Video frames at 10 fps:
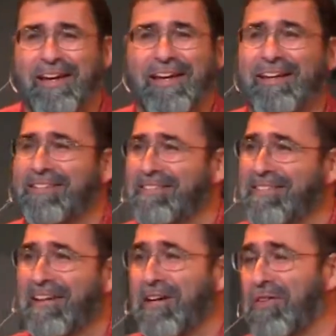again
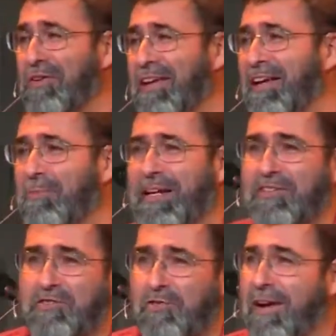another day. We
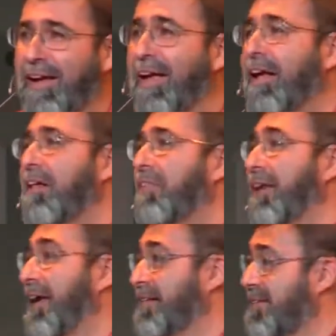get to try the
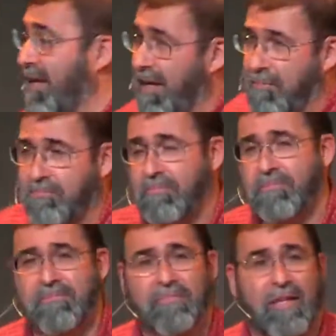next time,
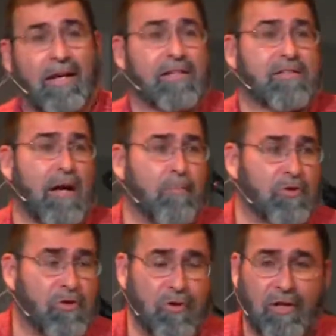the next
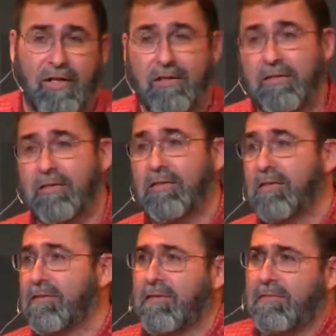opportunity.
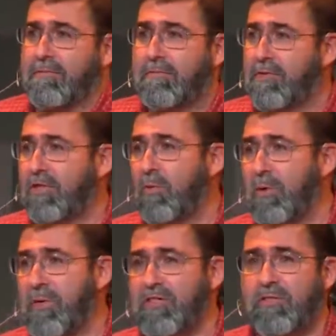So
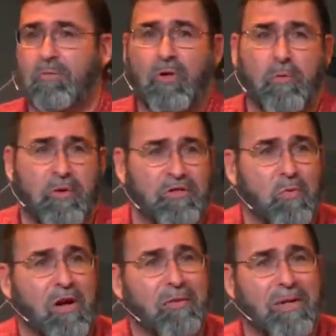we
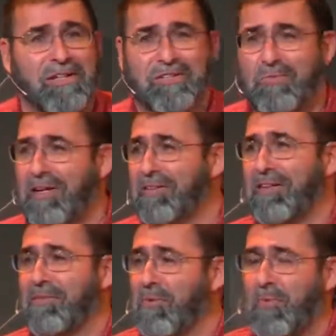swung and missed. Well,
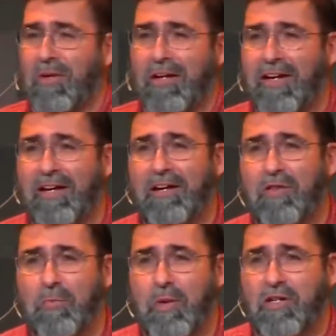we're going to get
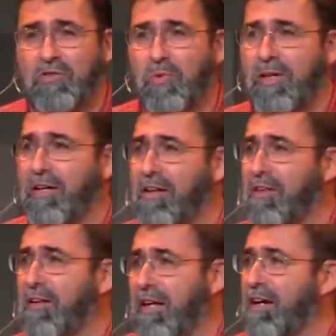another pitch. We're going
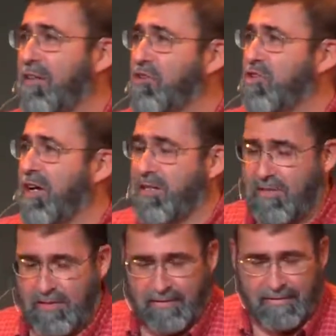to get another chance.